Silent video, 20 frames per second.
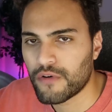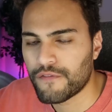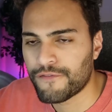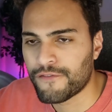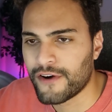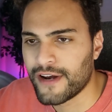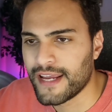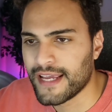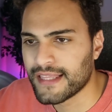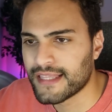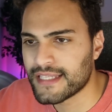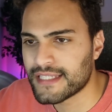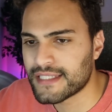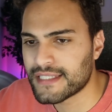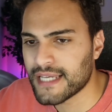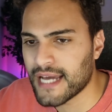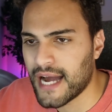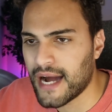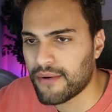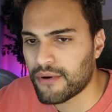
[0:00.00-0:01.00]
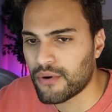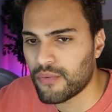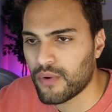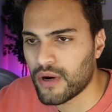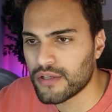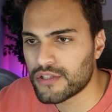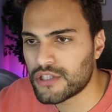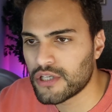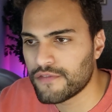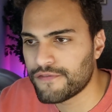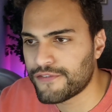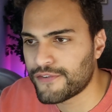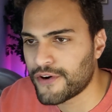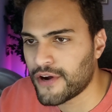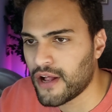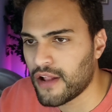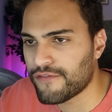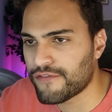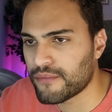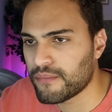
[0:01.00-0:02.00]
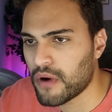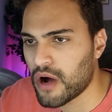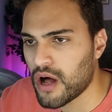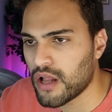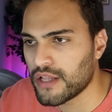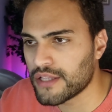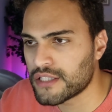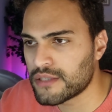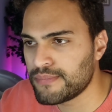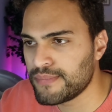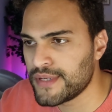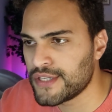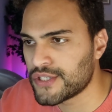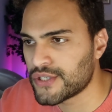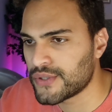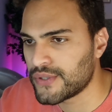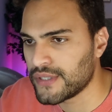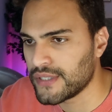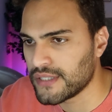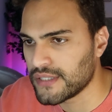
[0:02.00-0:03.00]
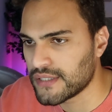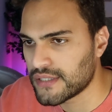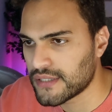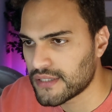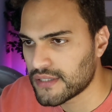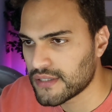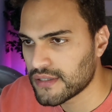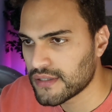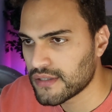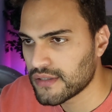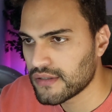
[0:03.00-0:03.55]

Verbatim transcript: We're freeing this tower once and for all from all its miseries.